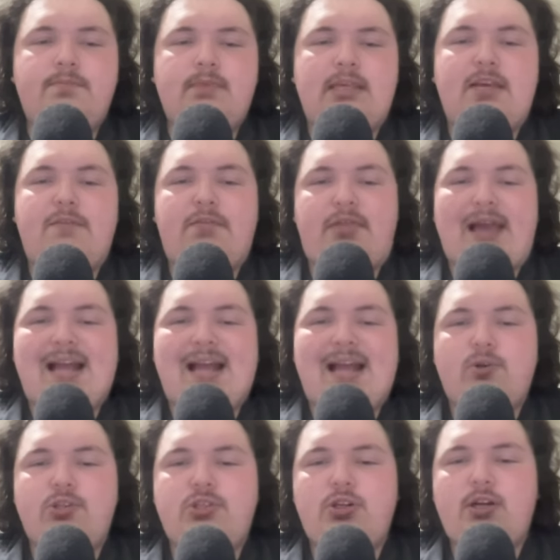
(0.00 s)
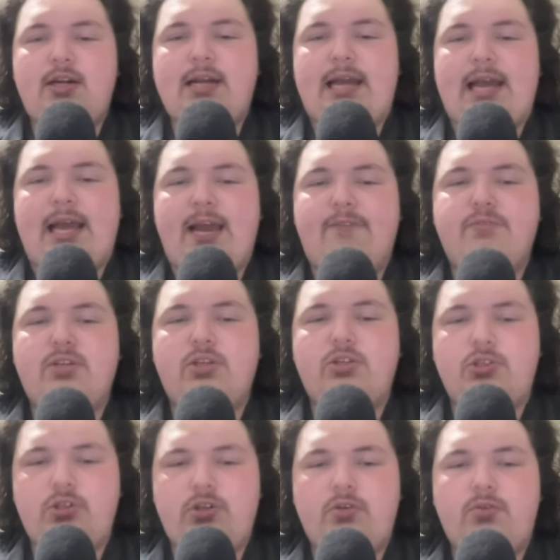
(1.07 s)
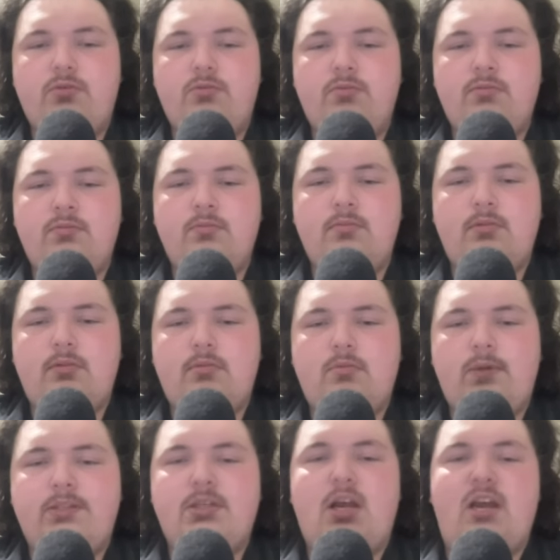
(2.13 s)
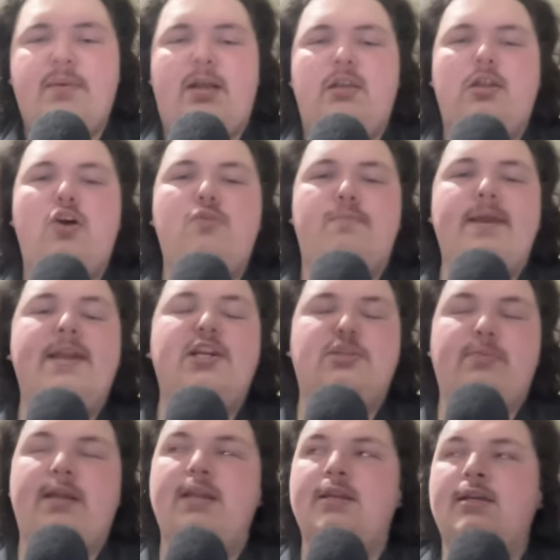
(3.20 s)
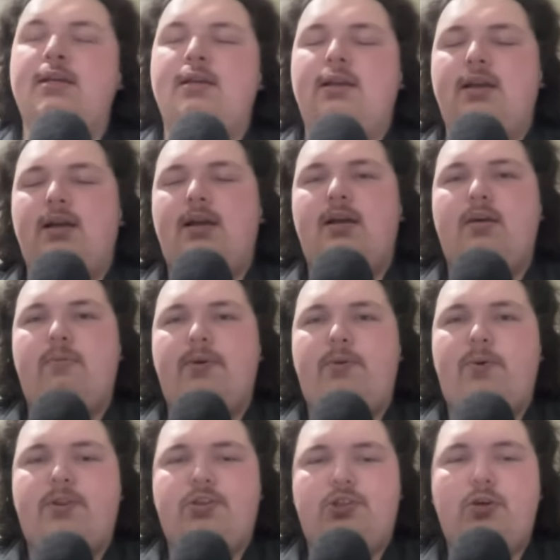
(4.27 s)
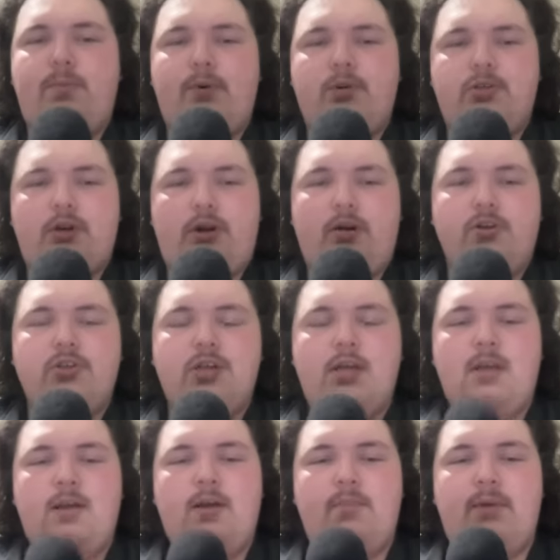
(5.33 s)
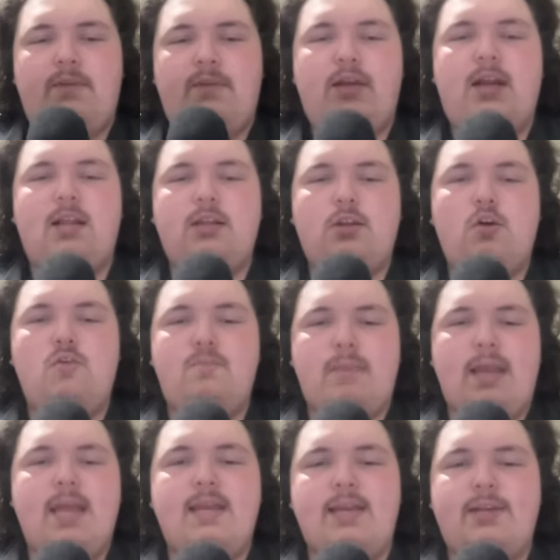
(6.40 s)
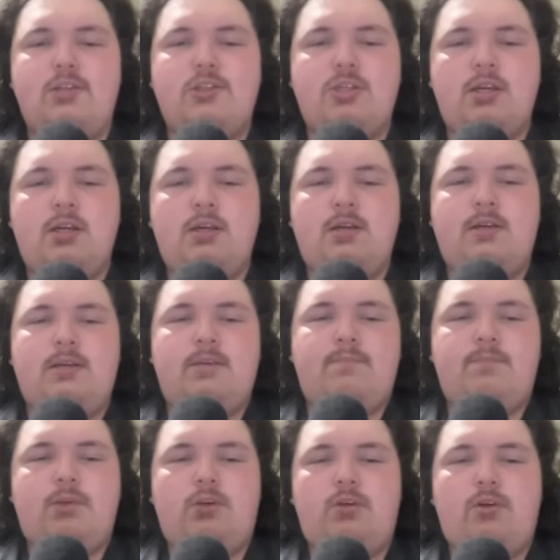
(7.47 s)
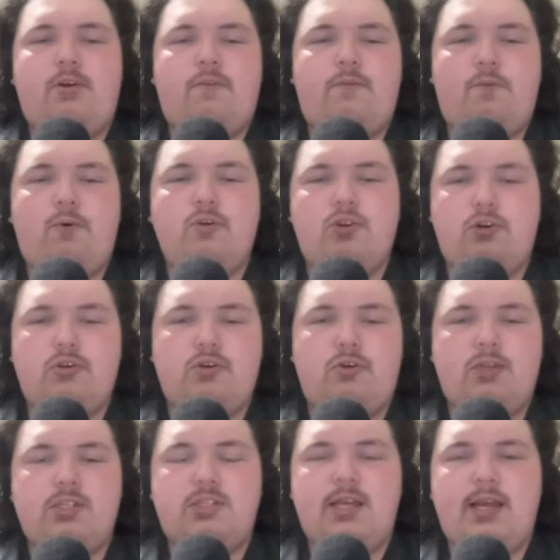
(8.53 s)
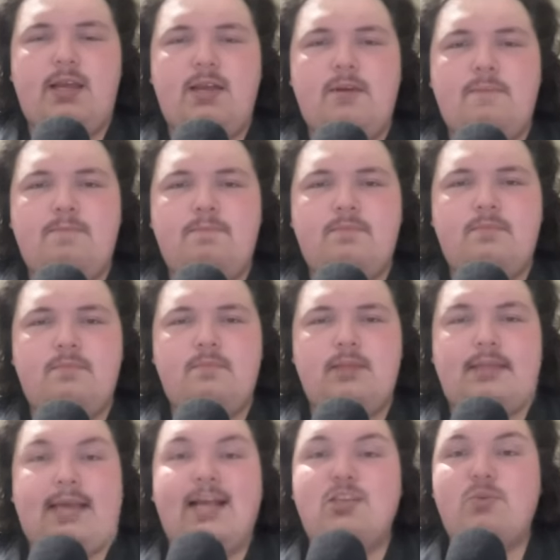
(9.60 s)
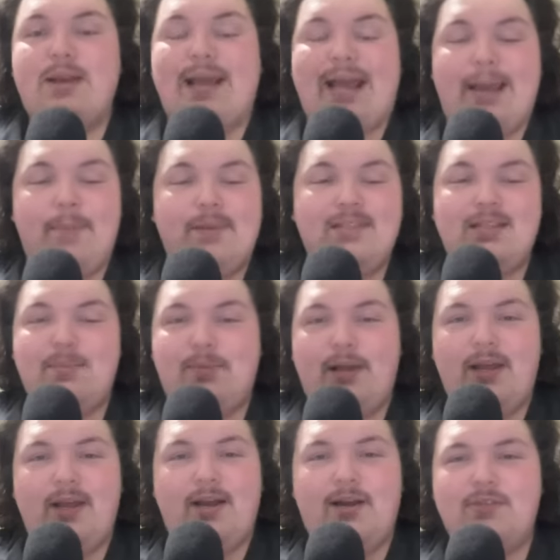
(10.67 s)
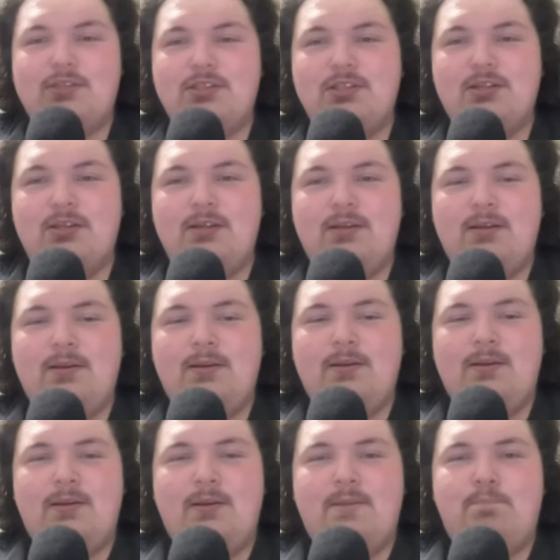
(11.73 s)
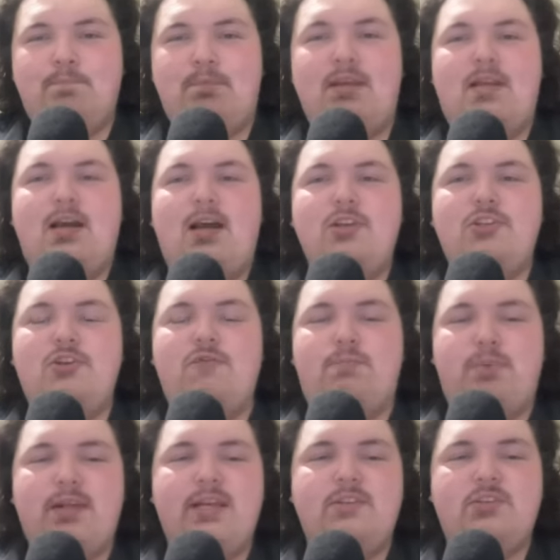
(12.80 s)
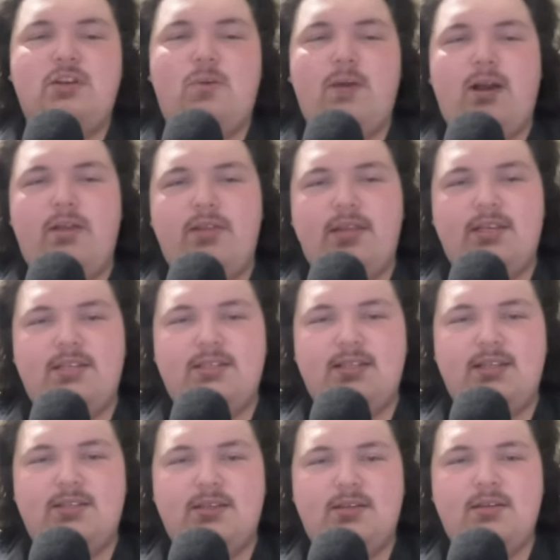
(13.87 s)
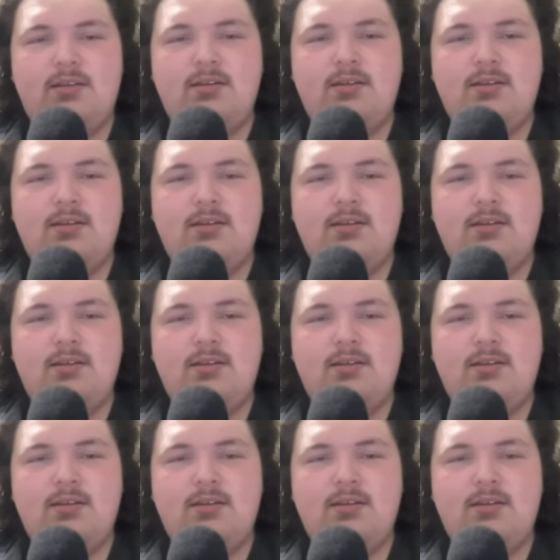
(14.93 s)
if that's what you're going to have to do, we talk about load management with superstars, but if you got to load manage, you know, your enforcer, so to say, guess what happens in the playoffs? Because you've played so well this season,